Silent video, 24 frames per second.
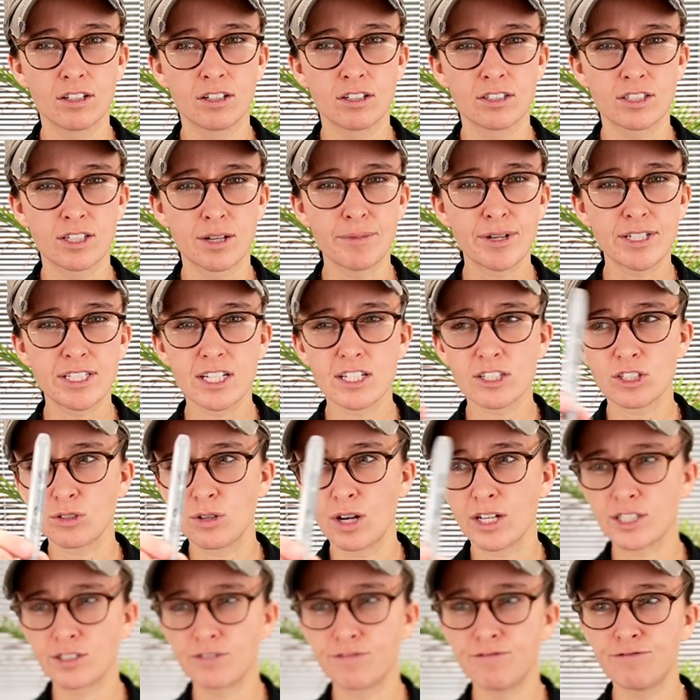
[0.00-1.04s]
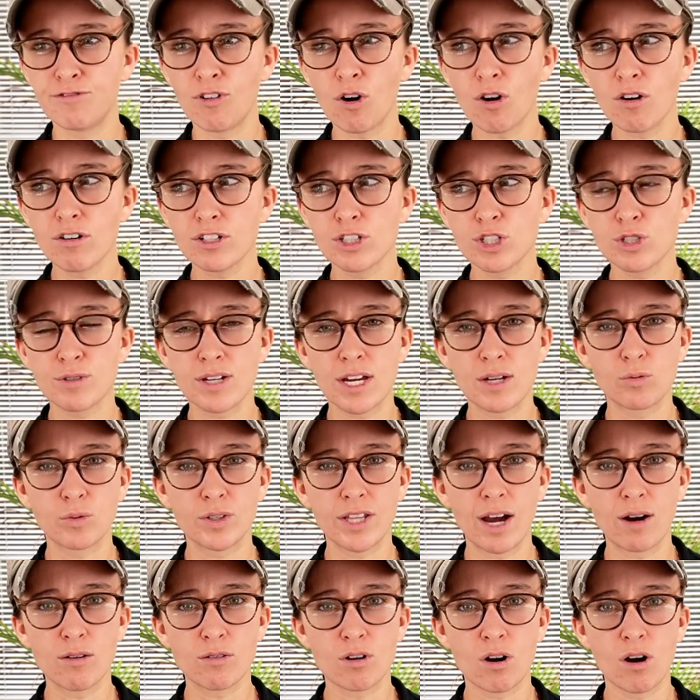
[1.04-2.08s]
Does that make sense? So as far as you can
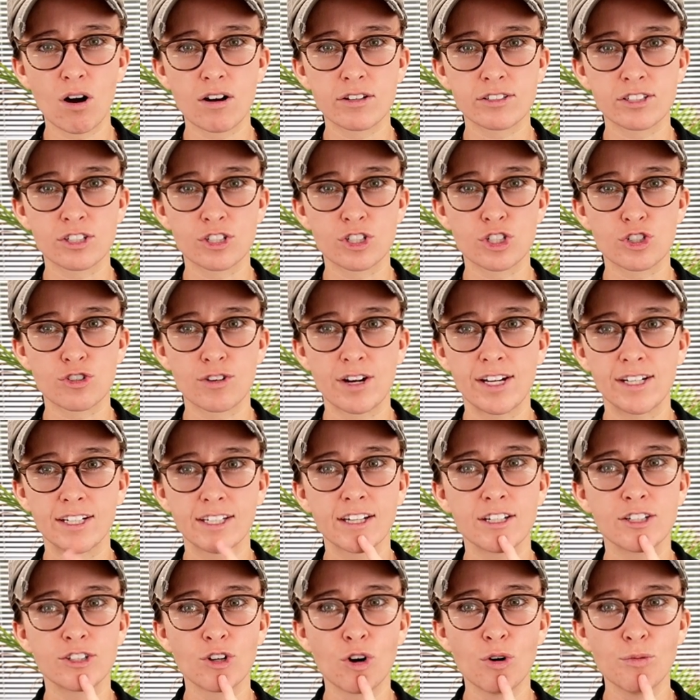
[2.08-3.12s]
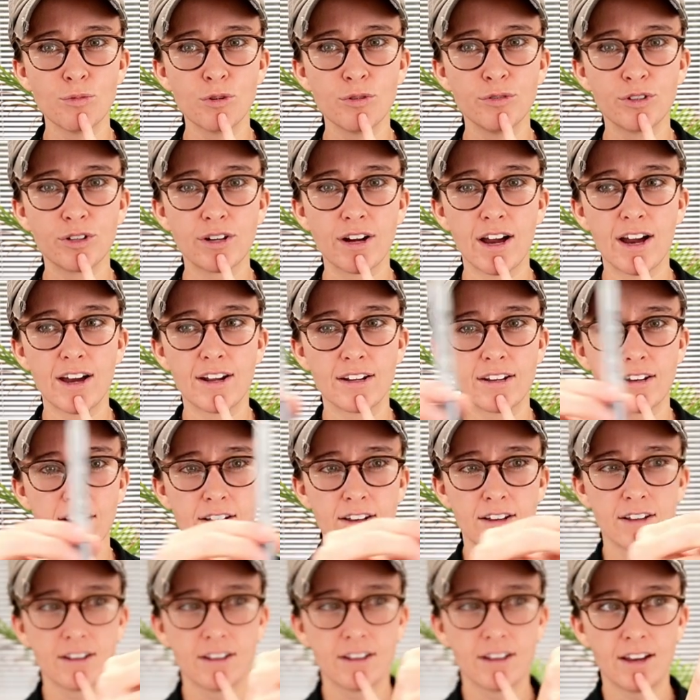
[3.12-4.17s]
without causing strain. Again, don't move your head.
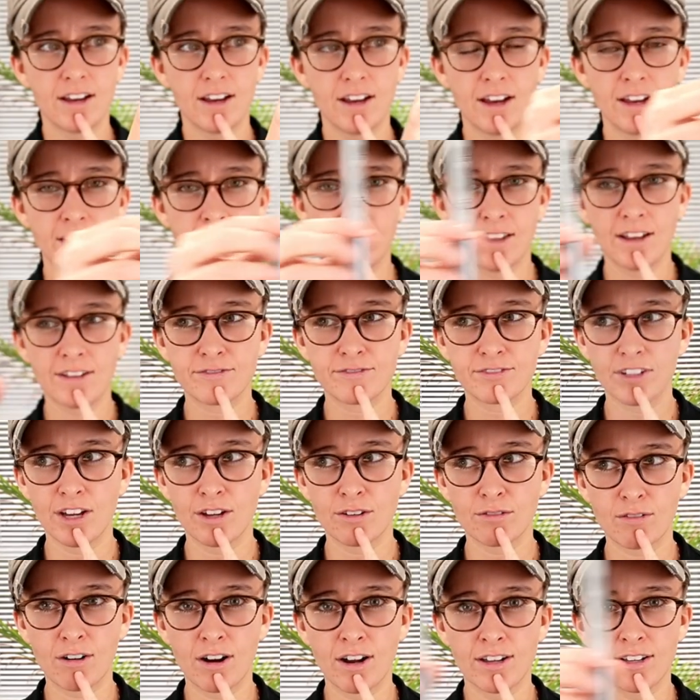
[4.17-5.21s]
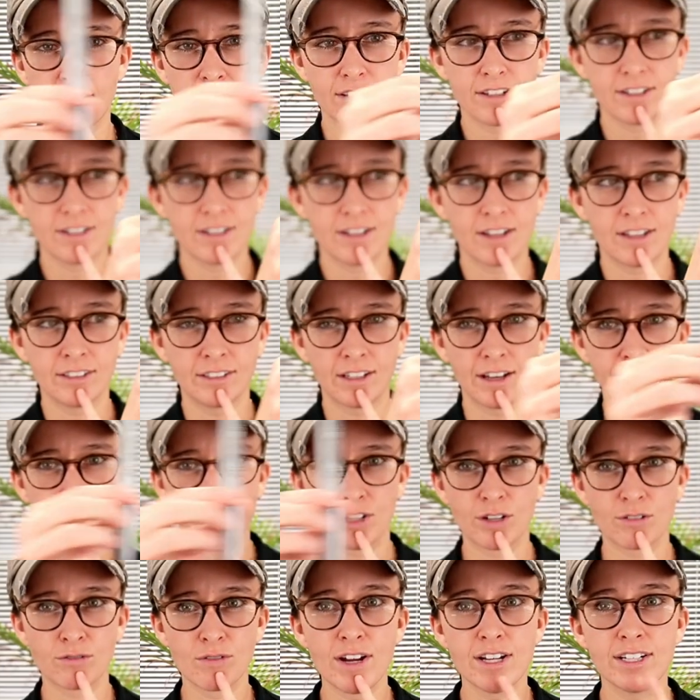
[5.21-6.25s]
And left and right and left
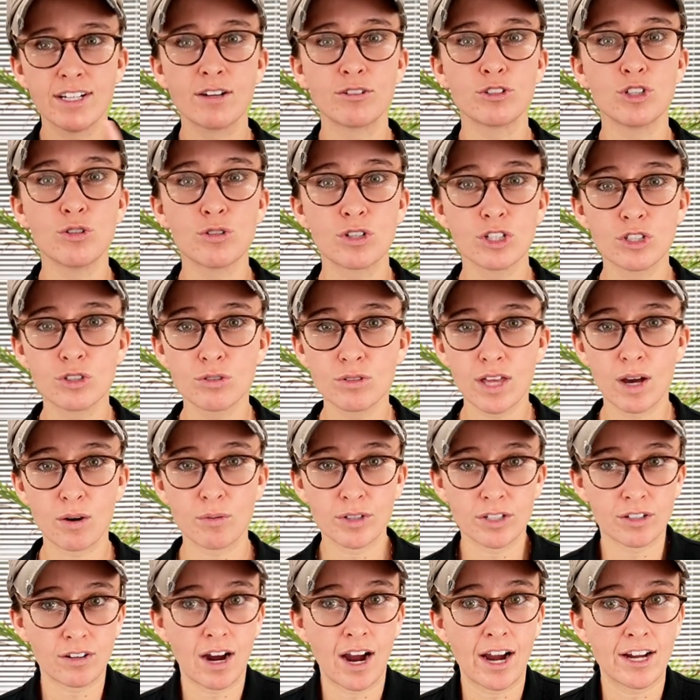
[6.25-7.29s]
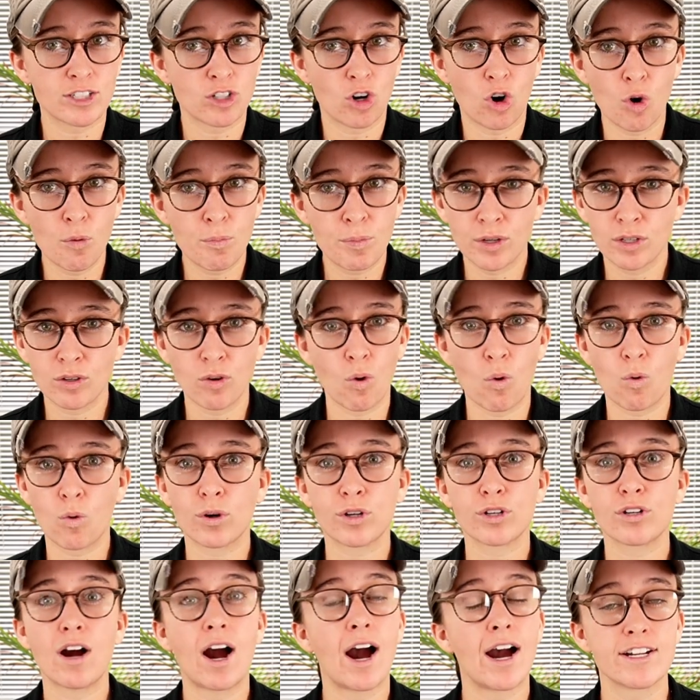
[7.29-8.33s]
and right. Now you can do that with your eyes open or
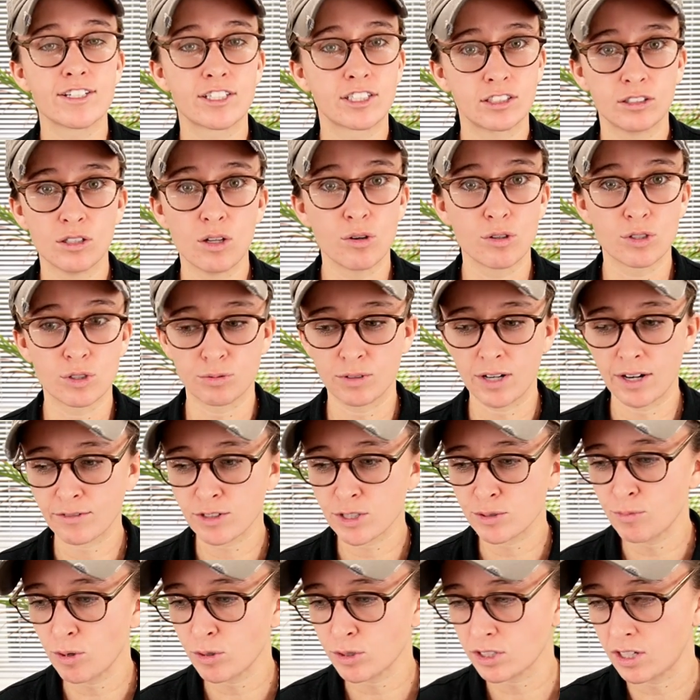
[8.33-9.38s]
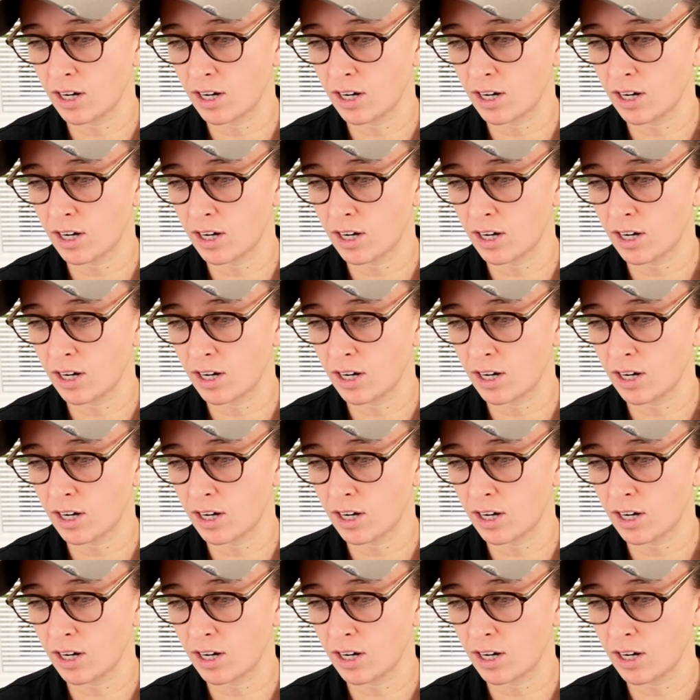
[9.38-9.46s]
your eyes closed, whatever's most